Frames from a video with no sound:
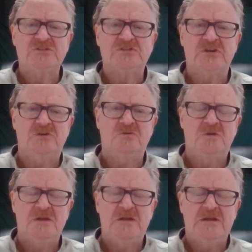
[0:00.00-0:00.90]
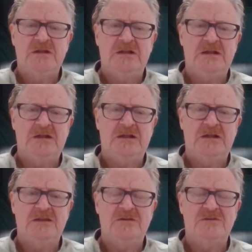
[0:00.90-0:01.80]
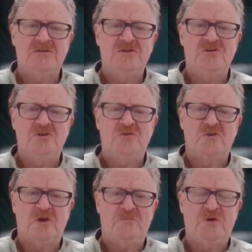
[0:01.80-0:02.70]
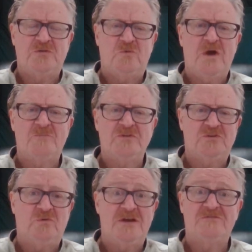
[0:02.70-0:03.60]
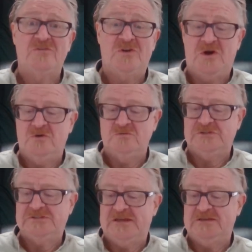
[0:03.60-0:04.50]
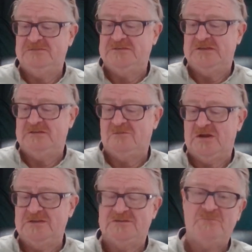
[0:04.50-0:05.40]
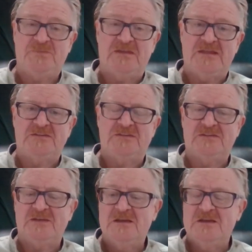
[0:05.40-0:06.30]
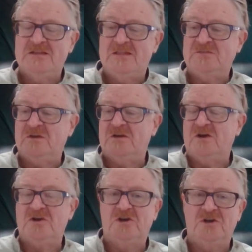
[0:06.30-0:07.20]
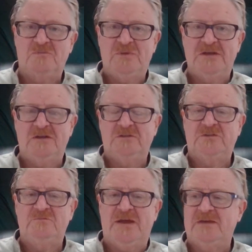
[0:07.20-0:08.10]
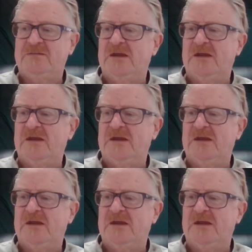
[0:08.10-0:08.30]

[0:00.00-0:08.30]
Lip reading: So uh, you are going to put the weapons away for their own safety, right? And that's a good appeal to make